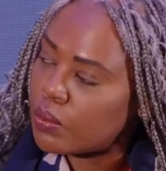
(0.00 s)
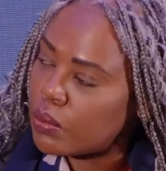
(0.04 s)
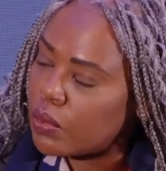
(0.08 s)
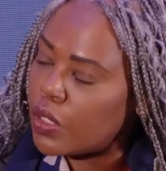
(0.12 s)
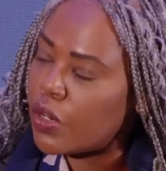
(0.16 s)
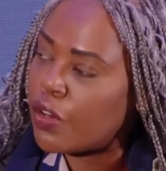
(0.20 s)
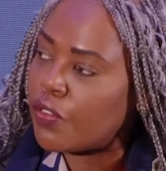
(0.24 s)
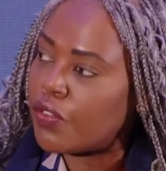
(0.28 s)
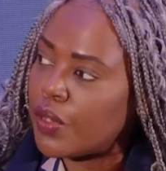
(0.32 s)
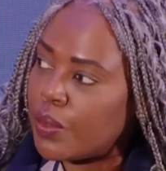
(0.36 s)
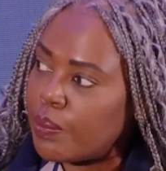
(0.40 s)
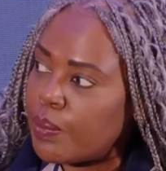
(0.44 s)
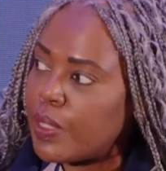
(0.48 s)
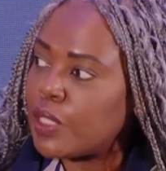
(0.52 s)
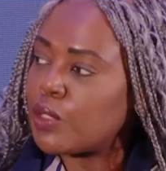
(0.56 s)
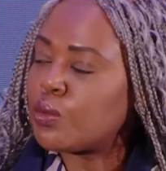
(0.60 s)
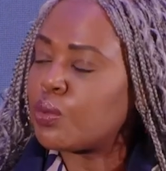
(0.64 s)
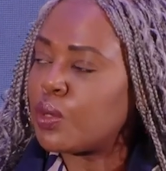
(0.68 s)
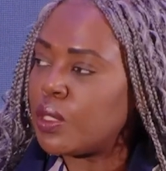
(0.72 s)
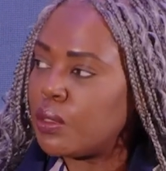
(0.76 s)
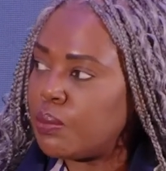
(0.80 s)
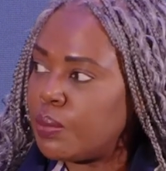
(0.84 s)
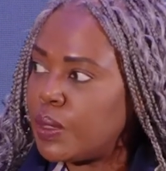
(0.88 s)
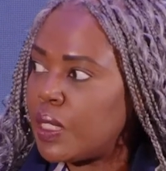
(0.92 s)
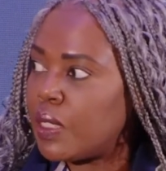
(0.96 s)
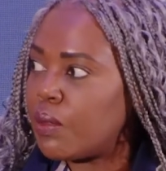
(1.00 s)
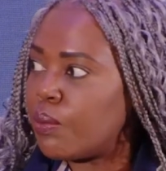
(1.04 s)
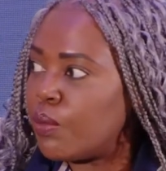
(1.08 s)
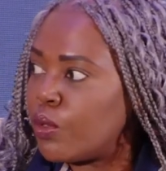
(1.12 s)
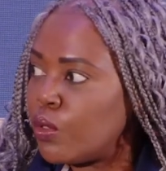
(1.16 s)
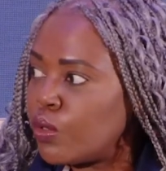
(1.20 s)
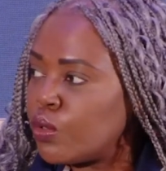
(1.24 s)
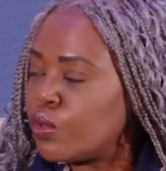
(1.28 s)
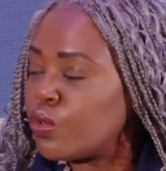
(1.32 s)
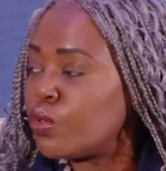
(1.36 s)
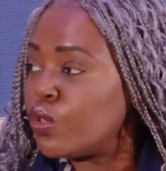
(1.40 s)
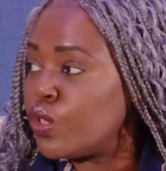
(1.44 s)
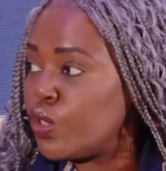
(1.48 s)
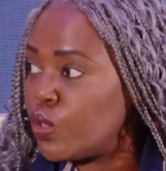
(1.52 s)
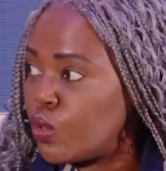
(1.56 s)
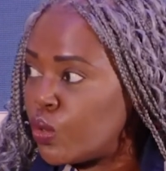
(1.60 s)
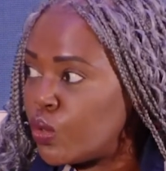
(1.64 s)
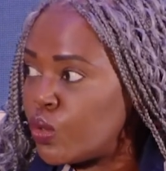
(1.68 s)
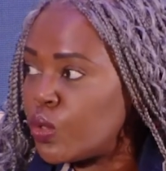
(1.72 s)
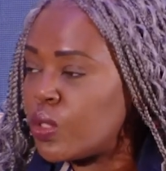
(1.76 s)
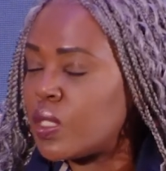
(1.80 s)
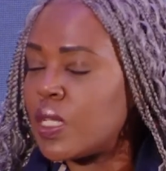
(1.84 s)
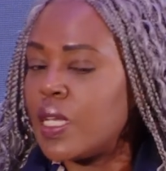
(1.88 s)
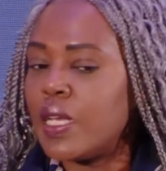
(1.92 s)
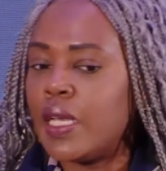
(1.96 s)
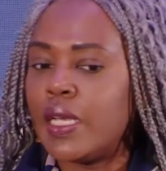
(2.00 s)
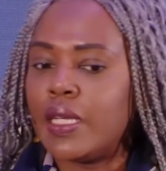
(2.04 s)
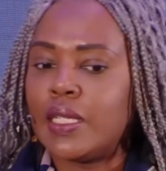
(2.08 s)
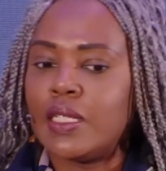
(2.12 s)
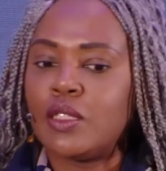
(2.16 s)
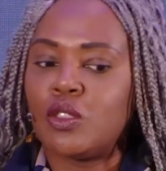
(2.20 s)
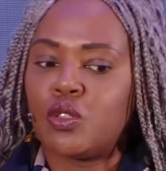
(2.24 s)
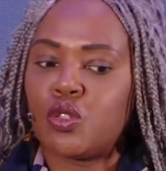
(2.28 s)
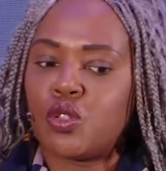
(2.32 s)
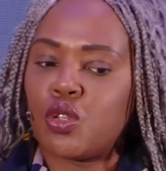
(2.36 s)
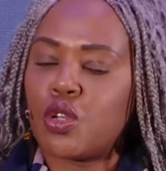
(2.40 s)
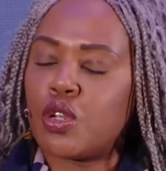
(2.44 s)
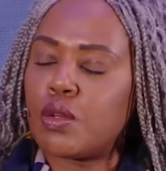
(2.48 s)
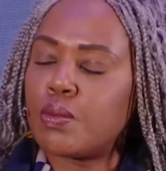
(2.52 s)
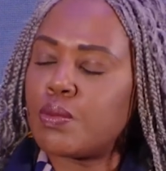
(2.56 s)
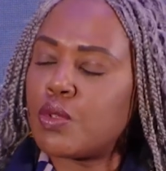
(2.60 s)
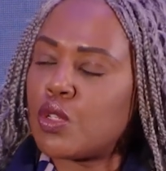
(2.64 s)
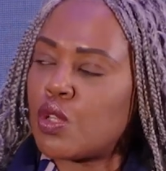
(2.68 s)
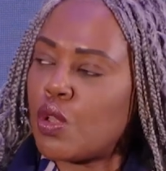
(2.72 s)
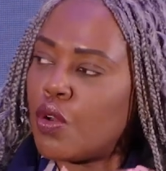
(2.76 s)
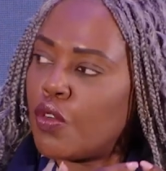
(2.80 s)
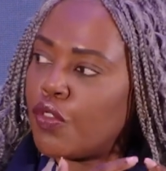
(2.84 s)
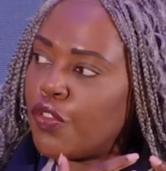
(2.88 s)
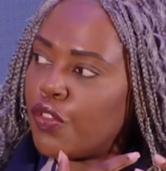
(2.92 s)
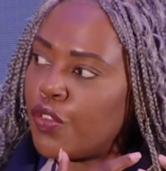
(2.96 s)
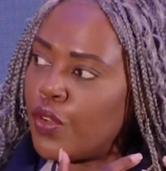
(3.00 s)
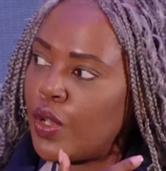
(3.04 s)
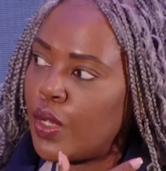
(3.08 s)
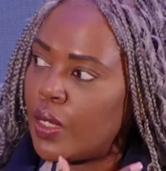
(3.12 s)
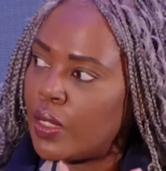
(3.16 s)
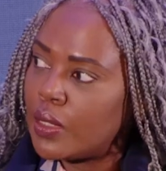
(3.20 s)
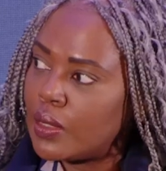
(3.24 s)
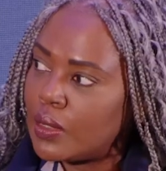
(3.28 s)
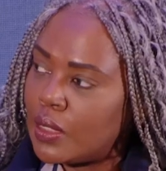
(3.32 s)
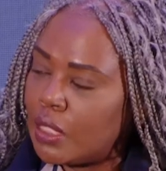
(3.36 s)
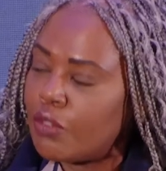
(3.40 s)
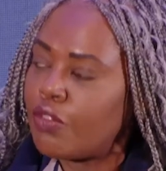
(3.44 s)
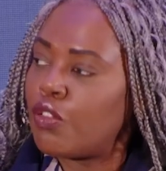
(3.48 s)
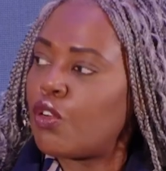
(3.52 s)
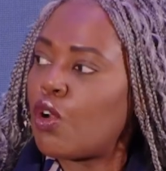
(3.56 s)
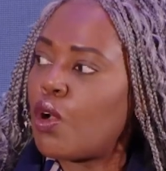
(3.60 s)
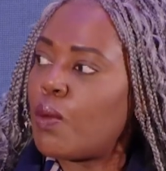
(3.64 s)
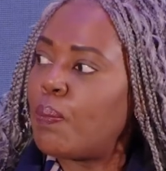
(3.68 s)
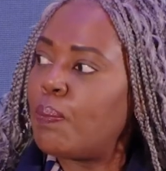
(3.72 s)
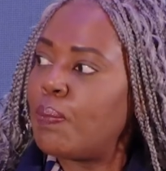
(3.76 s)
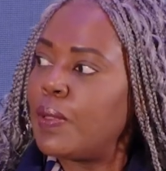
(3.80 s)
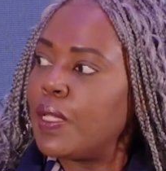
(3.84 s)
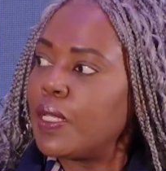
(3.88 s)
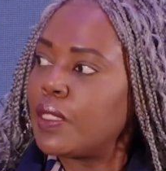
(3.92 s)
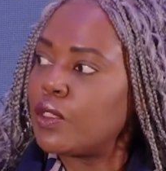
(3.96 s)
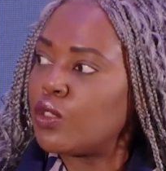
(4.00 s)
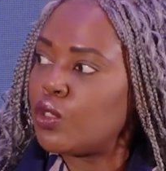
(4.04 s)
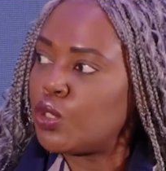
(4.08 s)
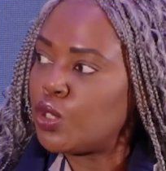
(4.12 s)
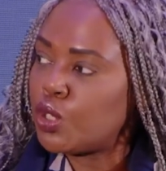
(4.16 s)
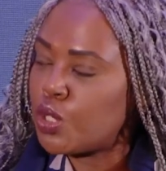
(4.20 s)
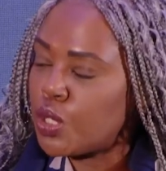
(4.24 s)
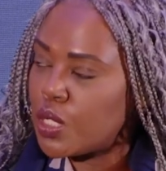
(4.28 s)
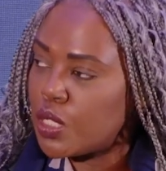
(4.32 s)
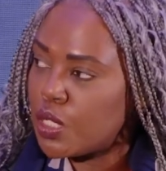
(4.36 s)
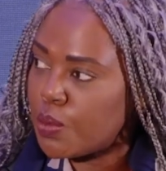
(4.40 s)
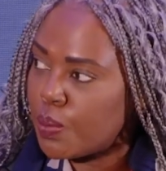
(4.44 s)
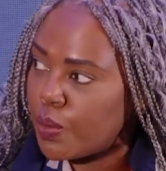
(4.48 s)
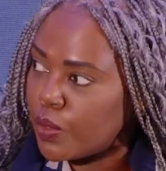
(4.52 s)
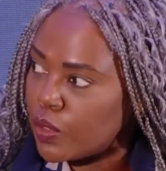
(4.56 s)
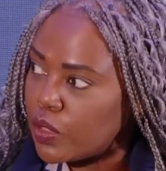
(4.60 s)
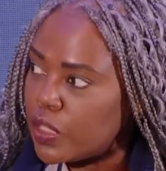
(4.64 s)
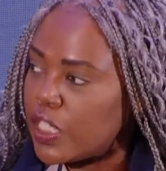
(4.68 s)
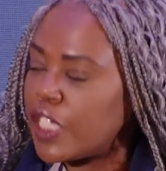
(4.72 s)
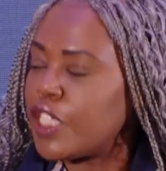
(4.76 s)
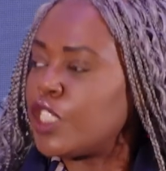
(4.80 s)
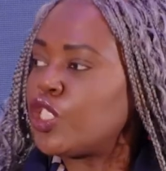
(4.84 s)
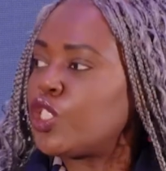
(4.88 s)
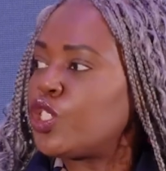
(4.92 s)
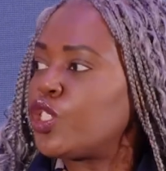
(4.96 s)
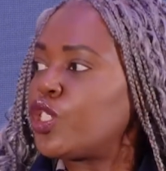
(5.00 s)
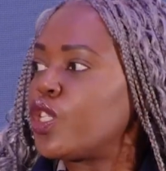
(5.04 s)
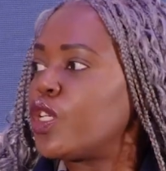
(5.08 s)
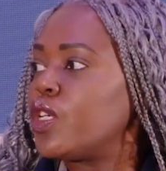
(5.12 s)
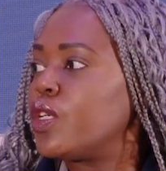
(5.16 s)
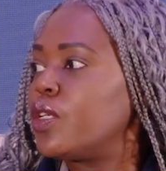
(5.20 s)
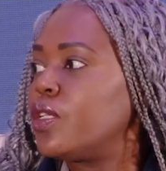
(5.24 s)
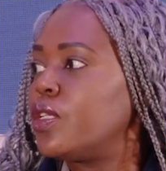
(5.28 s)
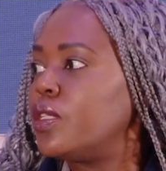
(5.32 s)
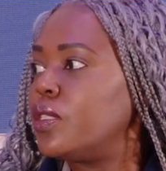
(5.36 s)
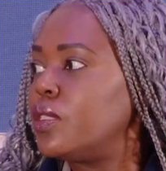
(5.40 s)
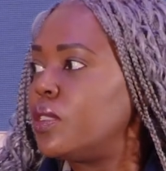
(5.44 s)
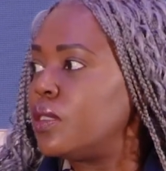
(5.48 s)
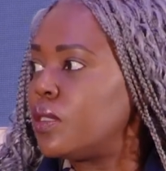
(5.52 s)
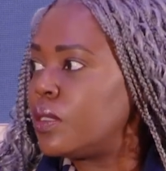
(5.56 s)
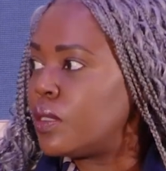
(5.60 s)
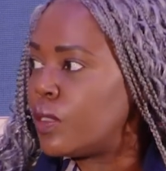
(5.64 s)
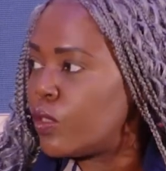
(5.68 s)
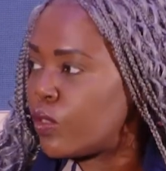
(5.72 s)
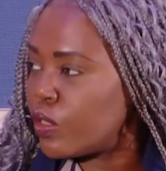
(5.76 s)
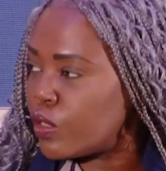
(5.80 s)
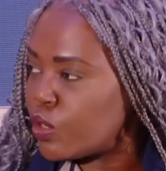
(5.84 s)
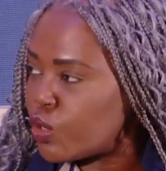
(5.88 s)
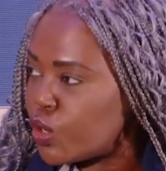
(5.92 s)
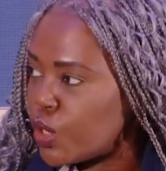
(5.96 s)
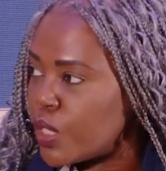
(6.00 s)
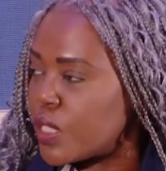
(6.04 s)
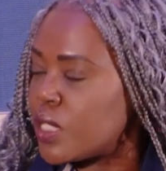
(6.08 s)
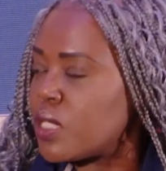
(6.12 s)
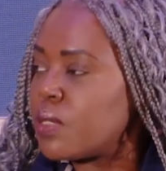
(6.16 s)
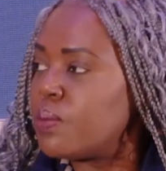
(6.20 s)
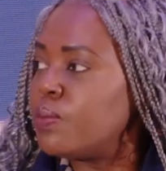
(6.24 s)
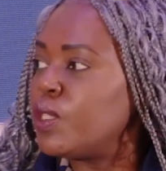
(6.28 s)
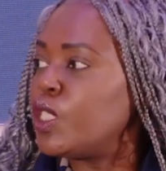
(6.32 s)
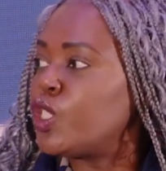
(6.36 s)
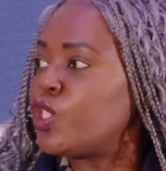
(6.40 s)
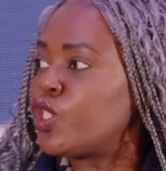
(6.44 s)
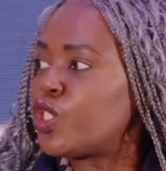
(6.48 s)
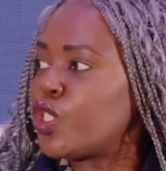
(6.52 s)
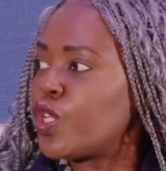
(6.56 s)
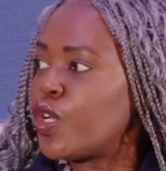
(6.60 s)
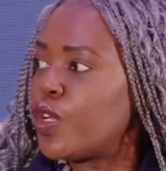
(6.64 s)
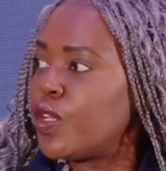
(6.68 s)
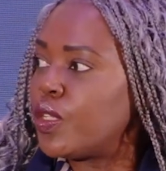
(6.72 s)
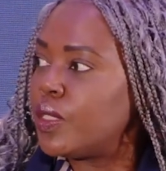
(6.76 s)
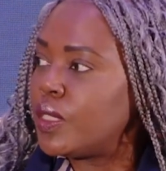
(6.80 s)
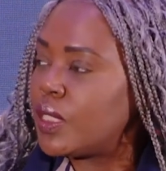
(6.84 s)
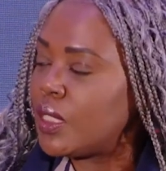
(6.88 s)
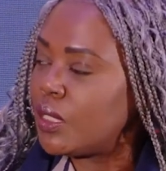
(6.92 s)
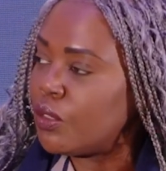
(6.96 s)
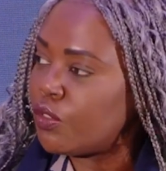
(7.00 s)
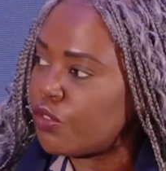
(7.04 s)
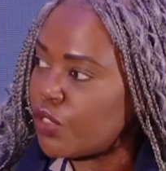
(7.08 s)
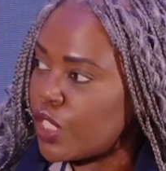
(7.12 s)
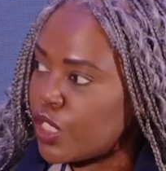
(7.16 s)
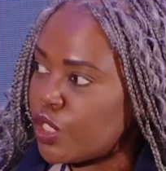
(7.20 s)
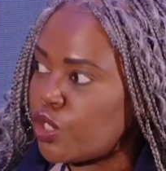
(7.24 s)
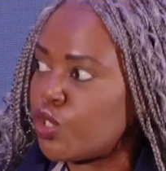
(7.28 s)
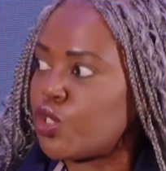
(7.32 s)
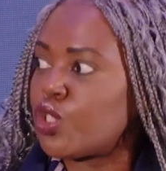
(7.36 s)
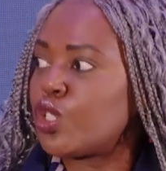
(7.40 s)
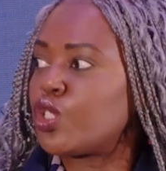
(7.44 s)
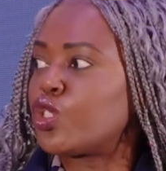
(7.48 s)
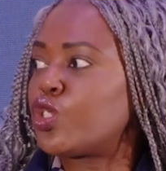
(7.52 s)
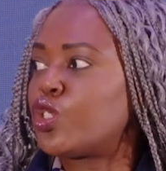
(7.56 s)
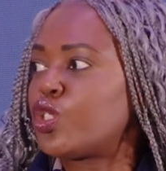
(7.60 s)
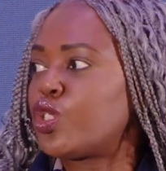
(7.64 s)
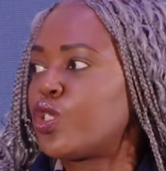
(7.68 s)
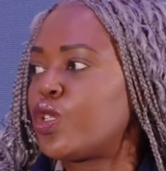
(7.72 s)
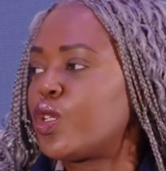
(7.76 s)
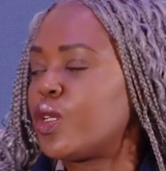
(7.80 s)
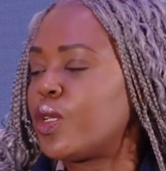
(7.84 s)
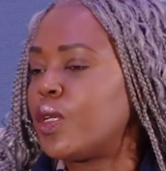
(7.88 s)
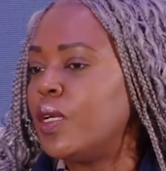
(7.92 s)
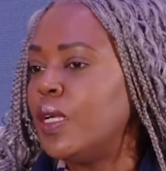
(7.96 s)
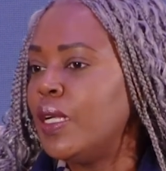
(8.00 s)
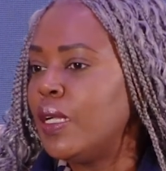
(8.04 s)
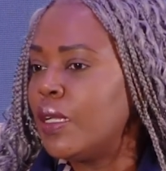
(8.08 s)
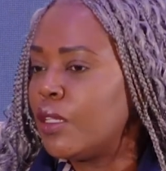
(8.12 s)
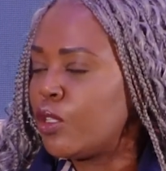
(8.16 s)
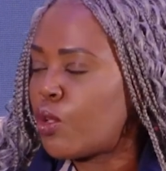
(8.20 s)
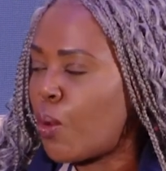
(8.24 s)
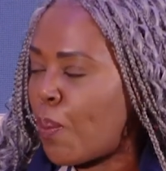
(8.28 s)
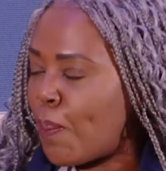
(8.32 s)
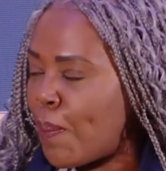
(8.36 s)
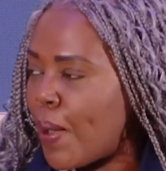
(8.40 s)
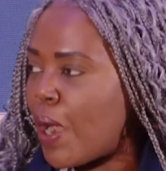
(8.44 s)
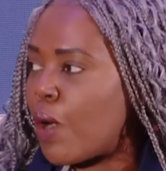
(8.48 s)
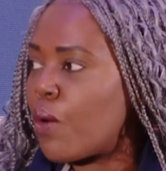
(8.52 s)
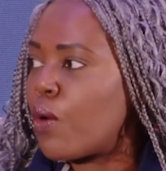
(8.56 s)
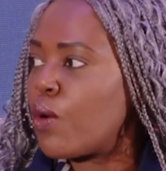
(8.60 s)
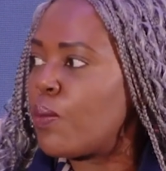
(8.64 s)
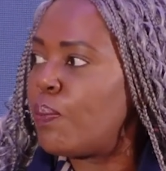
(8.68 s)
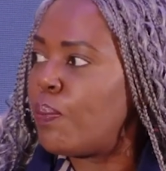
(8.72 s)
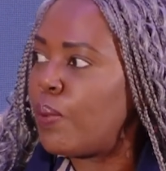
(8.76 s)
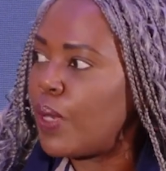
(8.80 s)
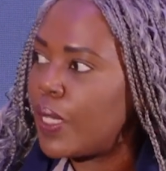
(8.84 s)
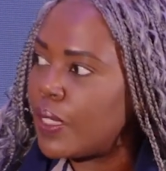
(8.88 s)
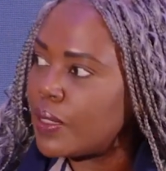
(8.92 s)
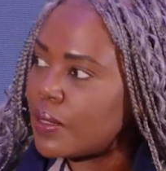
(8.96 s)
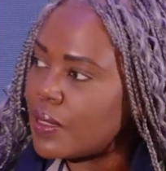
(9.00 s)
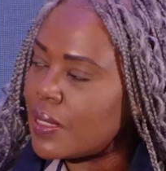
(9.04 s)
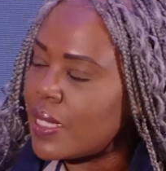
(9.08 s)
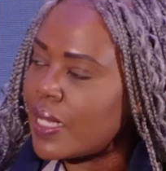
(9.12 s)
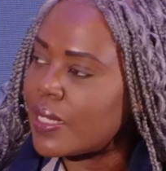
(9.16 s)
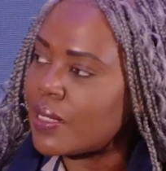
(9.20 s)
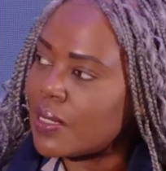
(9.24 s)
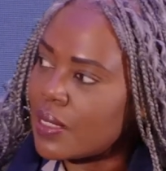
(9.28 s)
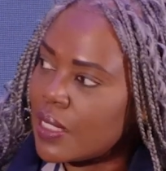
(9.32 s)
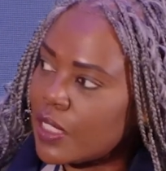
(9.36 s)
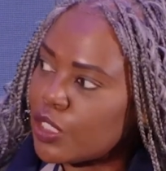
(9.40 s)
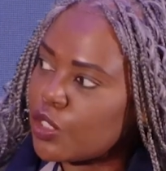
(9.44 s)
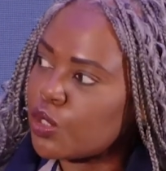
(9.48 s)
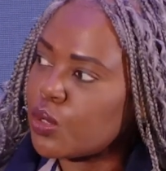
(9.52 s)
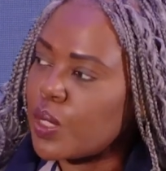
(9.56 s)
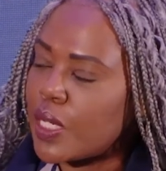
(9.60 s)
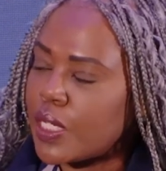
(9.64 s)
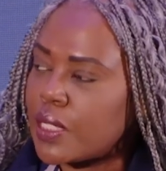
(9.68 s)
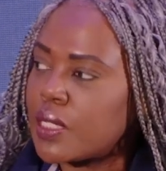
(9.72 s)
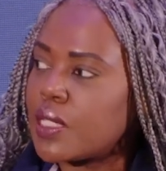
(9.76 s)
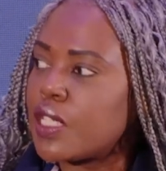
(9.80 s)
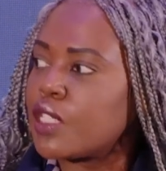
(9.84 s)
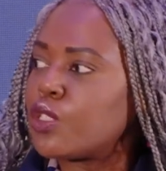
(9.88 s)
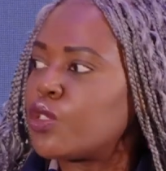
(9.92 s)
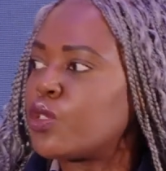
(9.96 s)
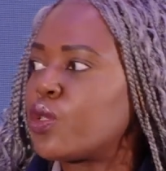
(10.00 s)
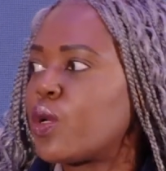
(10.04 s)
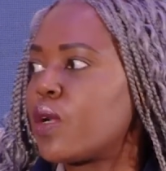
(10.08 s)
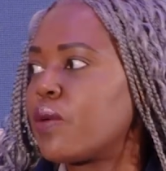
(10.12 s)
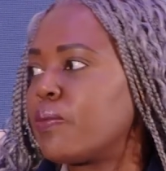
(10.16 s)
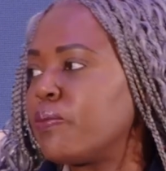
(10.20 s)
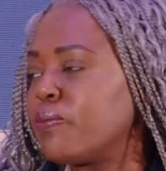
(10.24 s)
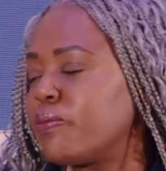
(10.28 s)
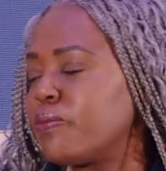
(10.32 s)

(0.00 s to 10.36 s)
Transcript: government will be able to use in terms of developing the transportation, the transmission, the infrastructure, the power plants, etc., etc.